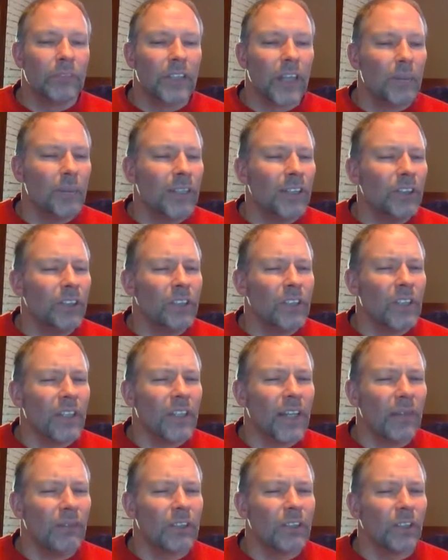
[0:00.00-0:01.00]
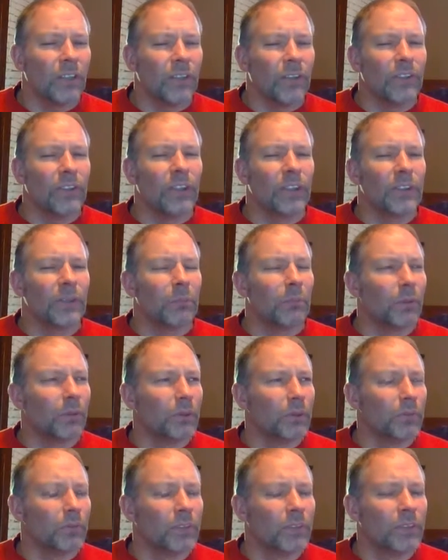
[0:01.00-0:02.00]
Did I mention that I was allergic to
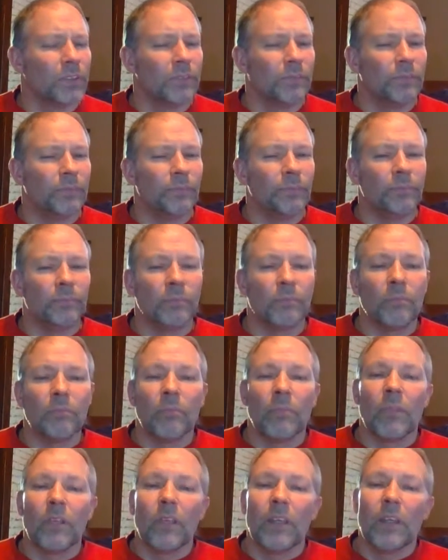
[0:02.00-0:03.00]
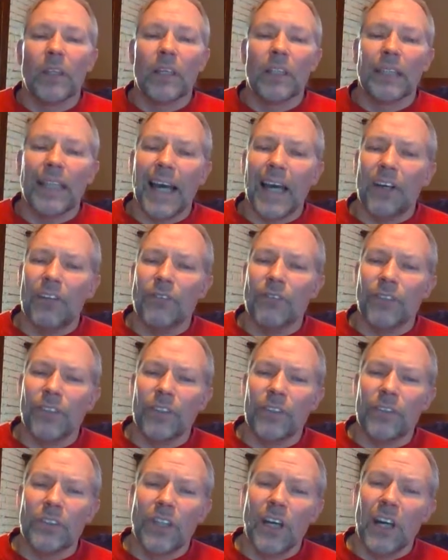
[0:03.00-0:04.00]
brooms? Now, for
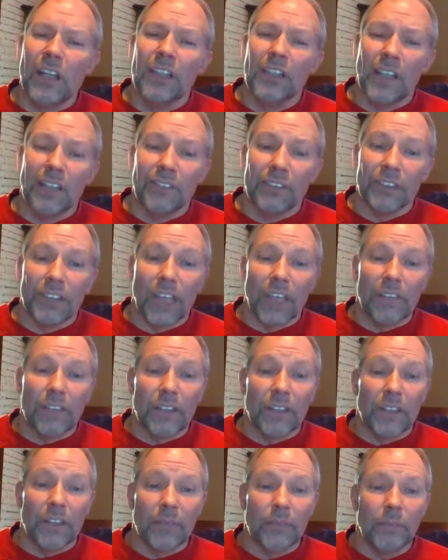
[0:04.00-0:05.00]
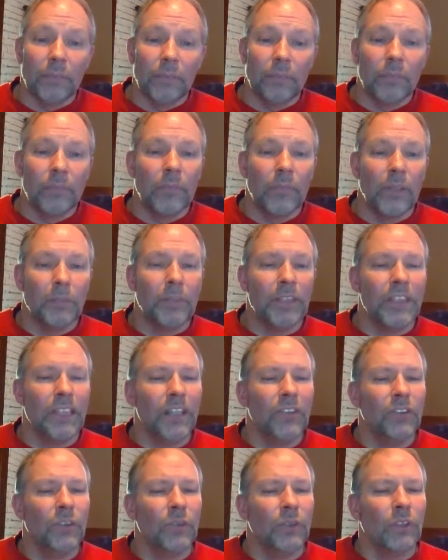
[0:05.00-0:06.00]
you dog lovers out there, let me
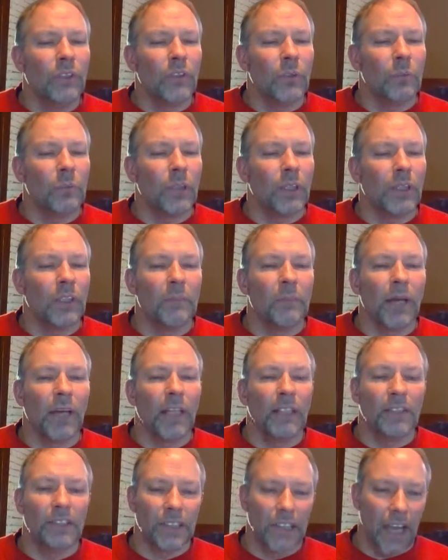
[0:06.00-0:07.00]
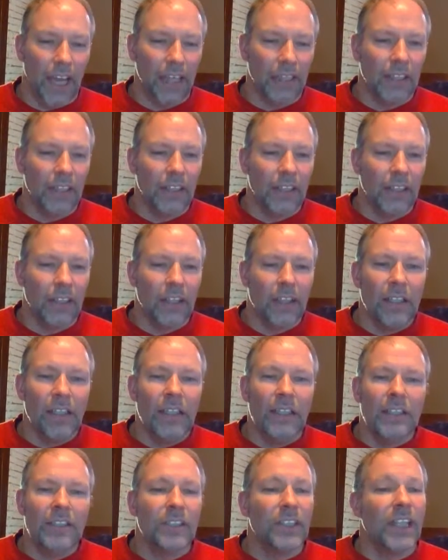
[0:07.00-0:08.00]
tell you a little bit about Zach.
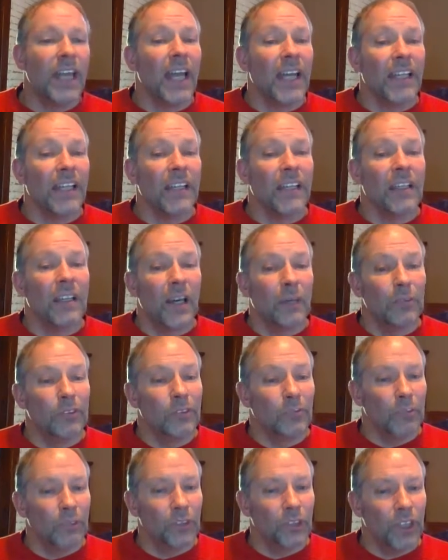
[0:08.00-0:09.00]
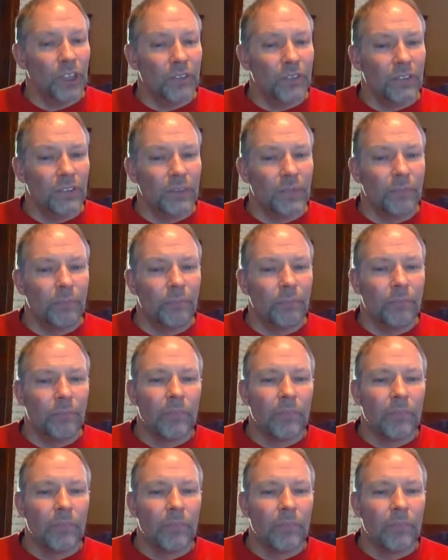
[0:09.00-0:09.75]
Zach comes from a shelter,